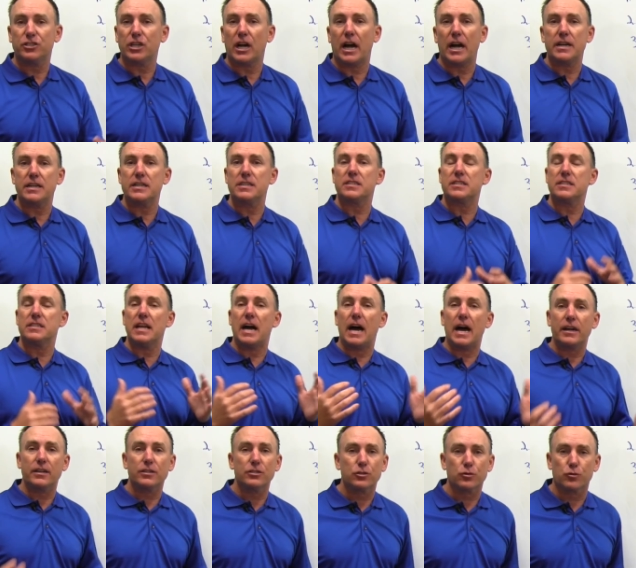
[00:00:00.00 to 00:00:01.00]
shot is
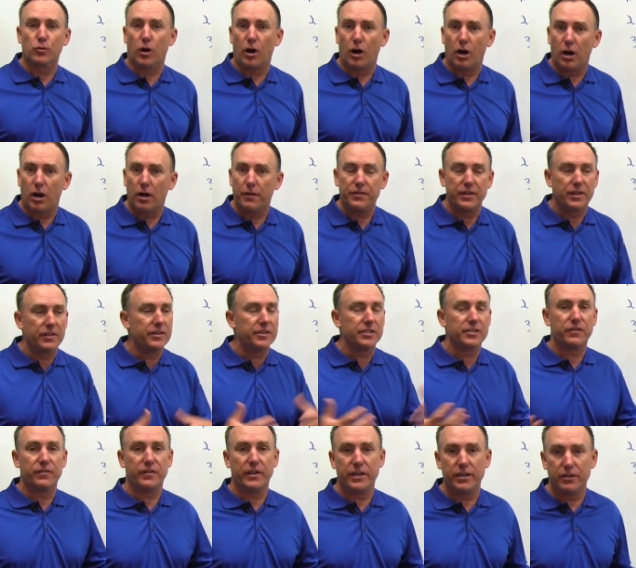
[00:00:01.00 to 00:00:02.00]
not a draw, then
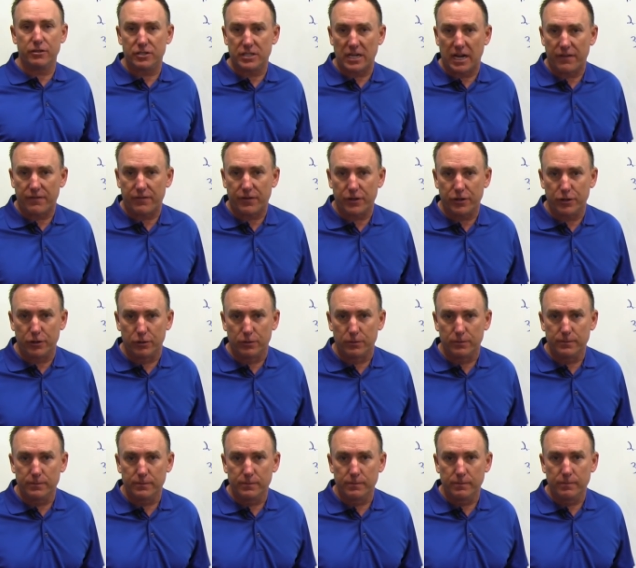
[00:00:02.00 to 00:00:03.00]
this video is not for you.
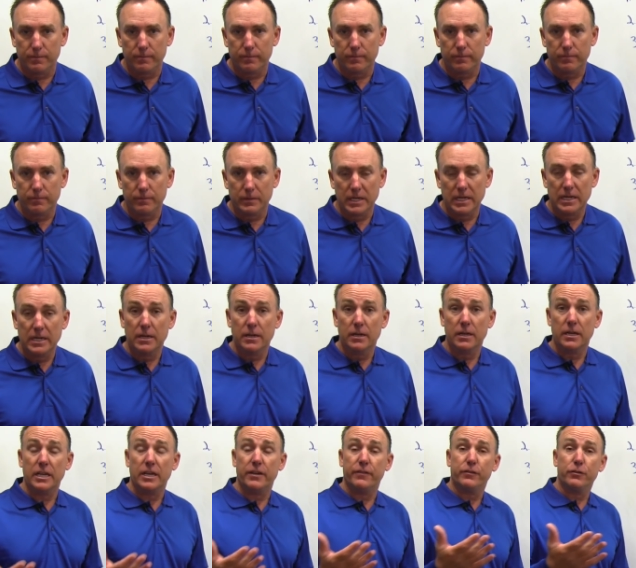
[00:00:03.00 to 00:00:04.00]

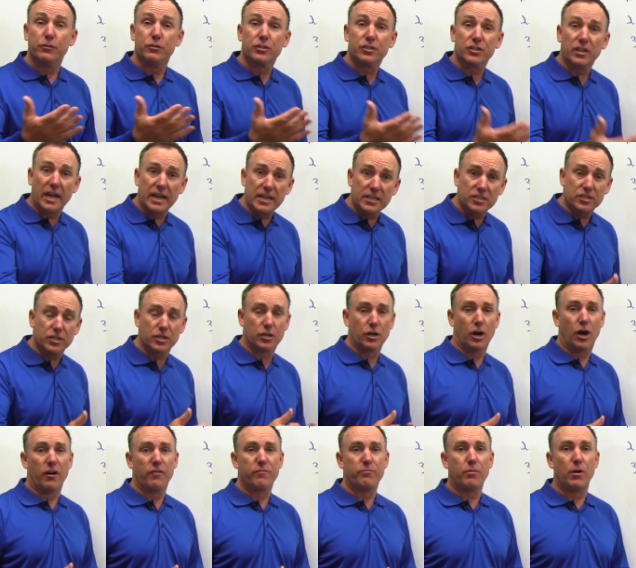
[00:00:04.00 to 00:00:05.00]
If you slice the
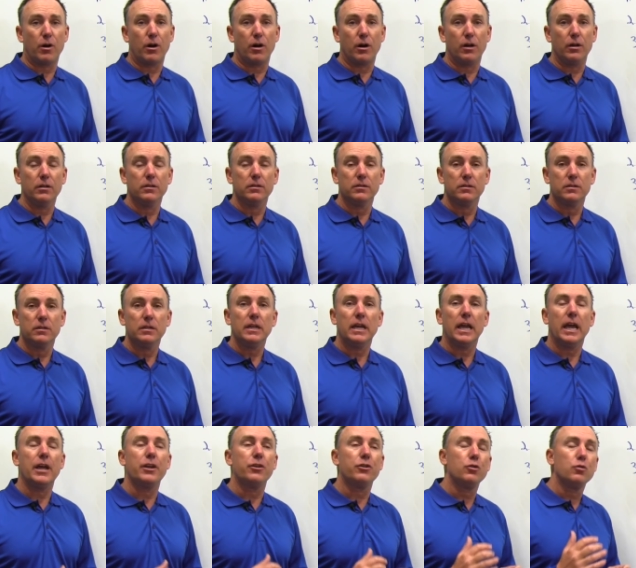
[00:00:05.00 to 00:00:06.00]
golf ball
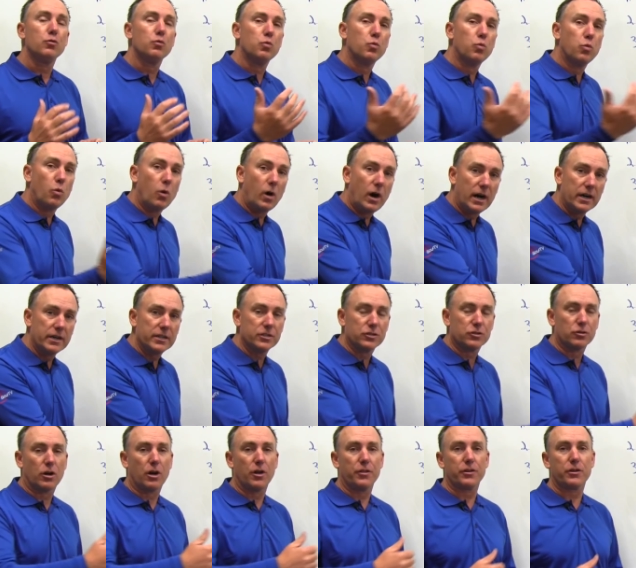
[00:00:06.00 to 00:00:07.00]
and you want to
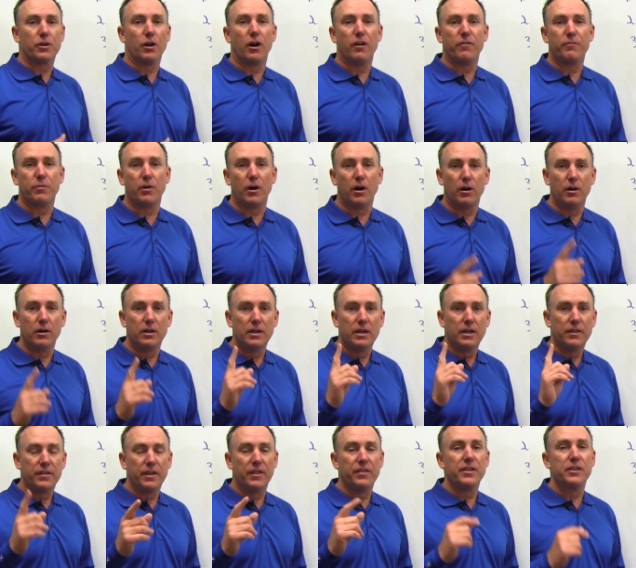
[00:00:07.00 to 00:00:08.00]
draw the golf ball,
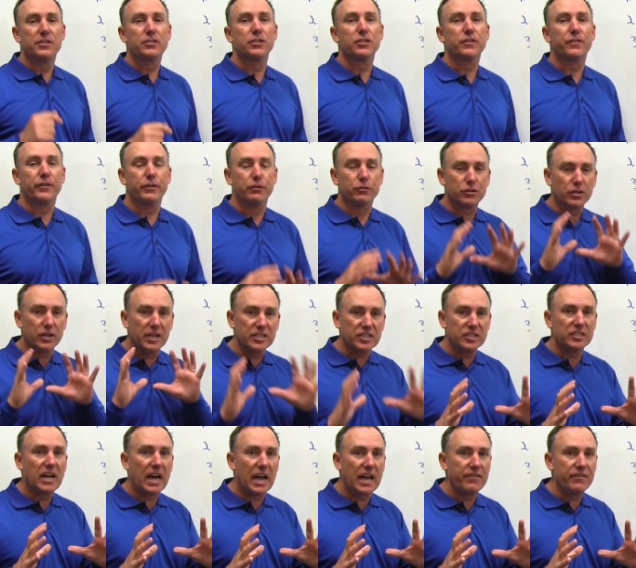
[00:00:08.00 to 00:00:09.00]
then this is for you. So
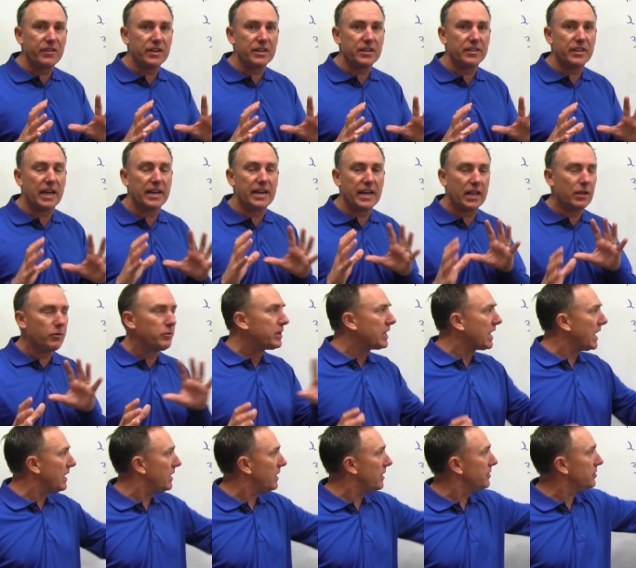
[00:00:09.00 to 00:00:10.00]
let's dive into that. Now that we
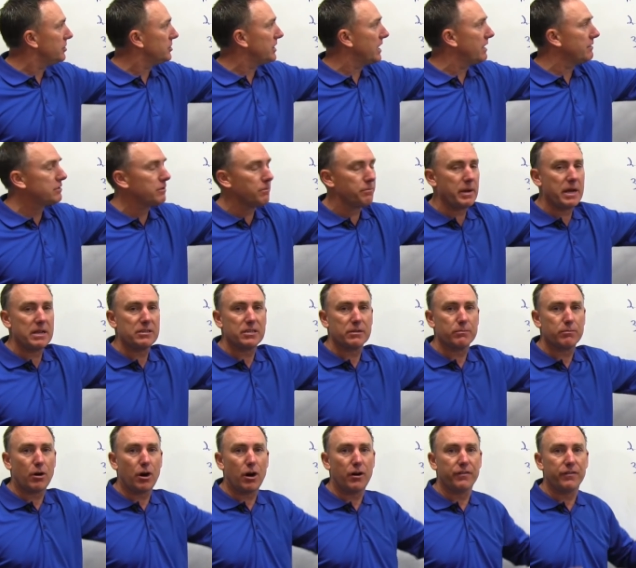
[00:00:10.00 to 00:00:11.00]
kind of understand some
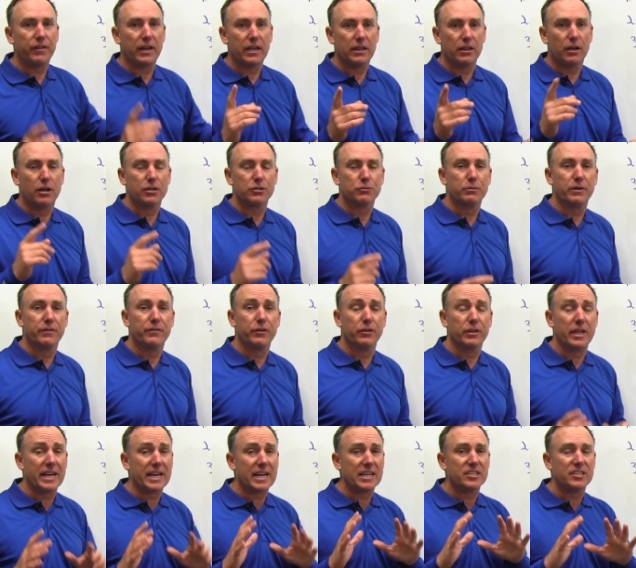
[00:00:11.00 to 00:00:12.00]
basic ball flight laws and review.
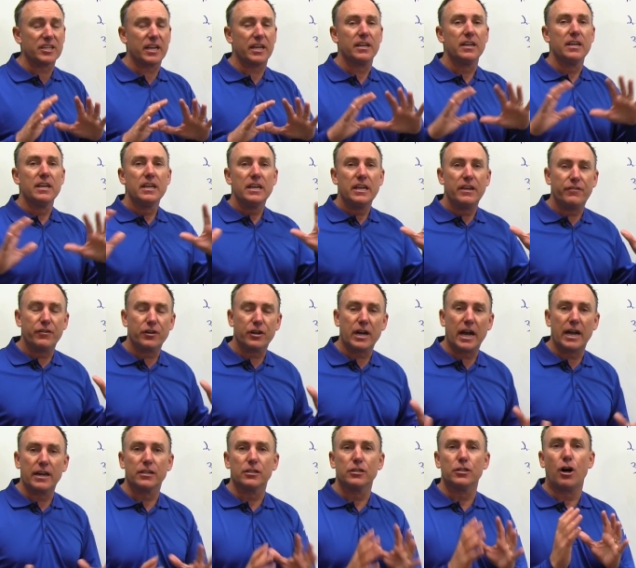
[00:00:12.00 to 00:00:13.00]
Like I said, if you're
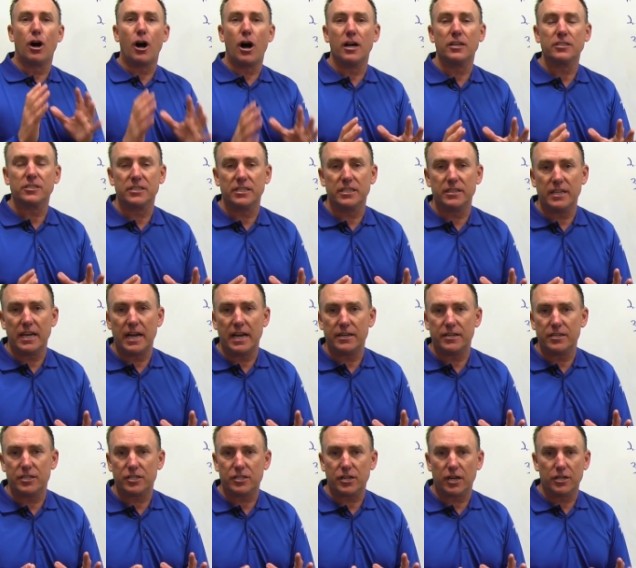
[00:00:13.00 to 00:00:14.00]
kind of lost in that
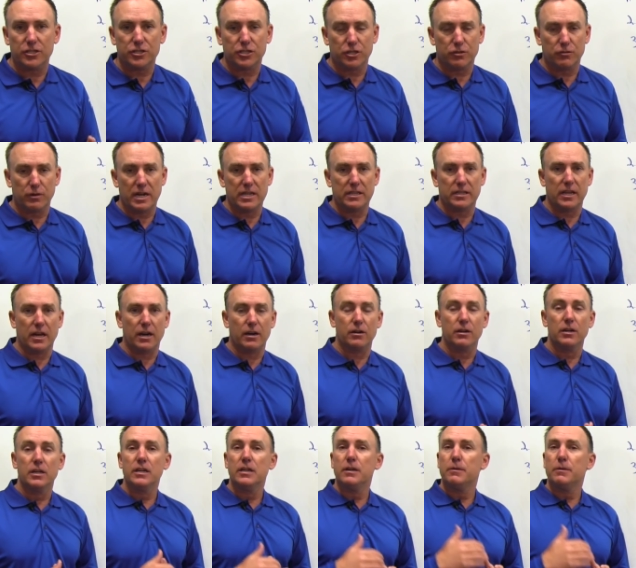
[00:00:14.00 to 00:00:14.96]
discussion right there,